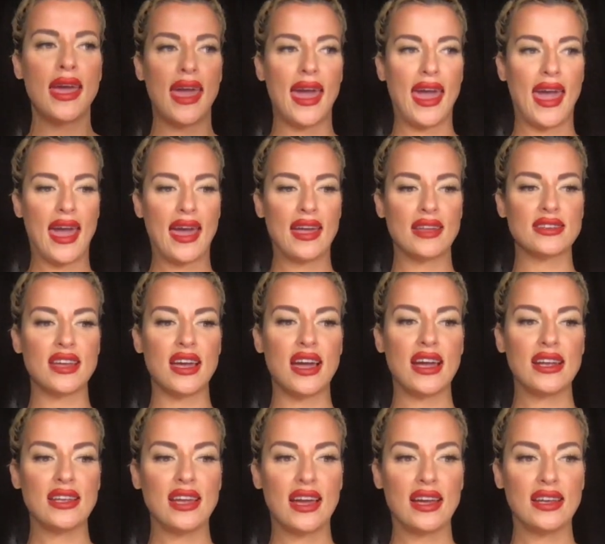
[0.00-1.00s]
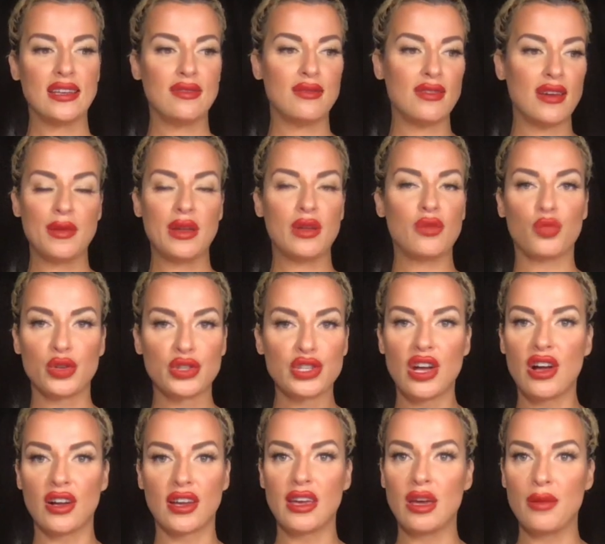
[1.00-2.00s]
And I mean, we're
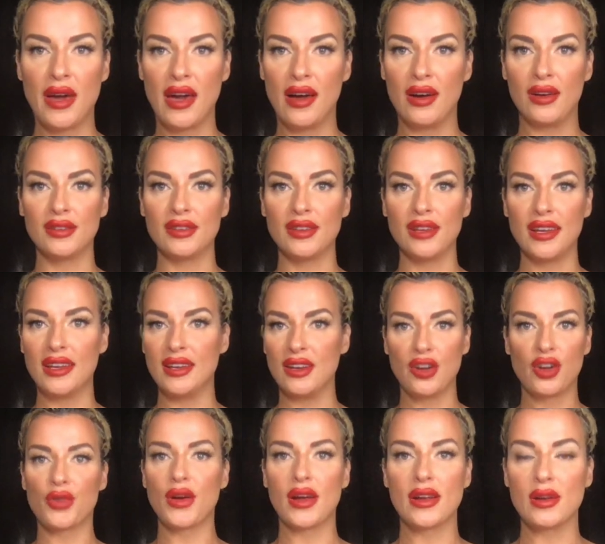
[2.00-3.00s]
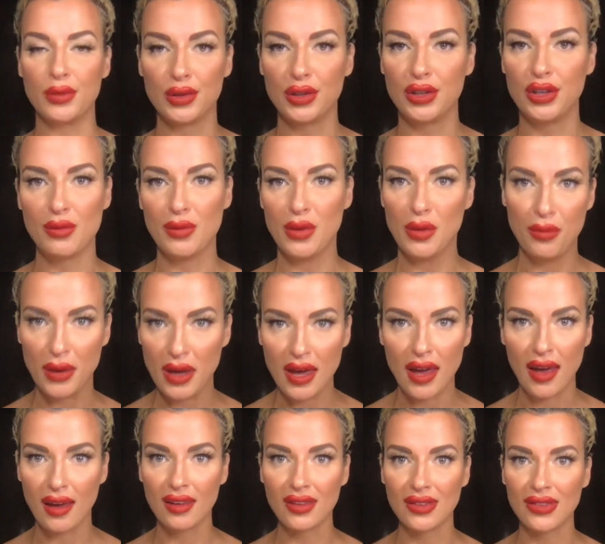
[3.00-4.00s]
talking about an incredible human being.